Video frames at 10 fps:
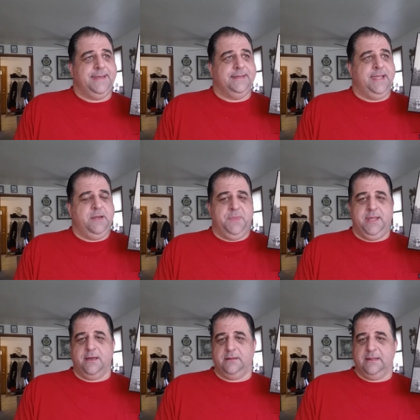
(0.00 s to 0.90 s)
it hit
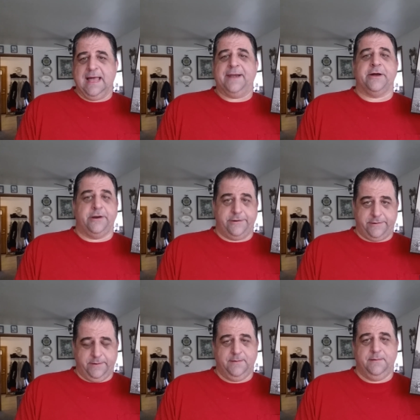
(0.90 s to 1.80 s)
me a lot
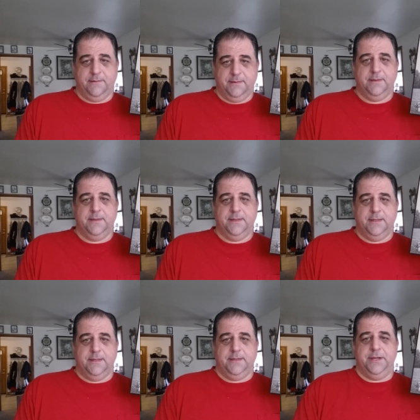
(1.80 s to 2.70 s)
harder.
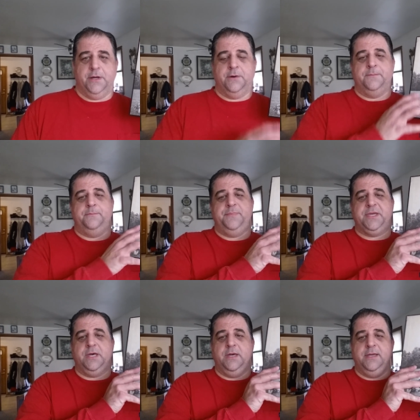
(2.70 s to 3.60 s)
You know,
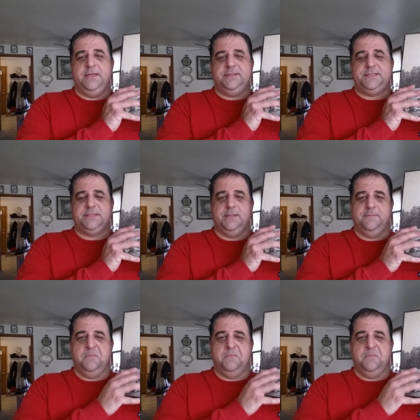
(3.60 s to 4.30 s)
because,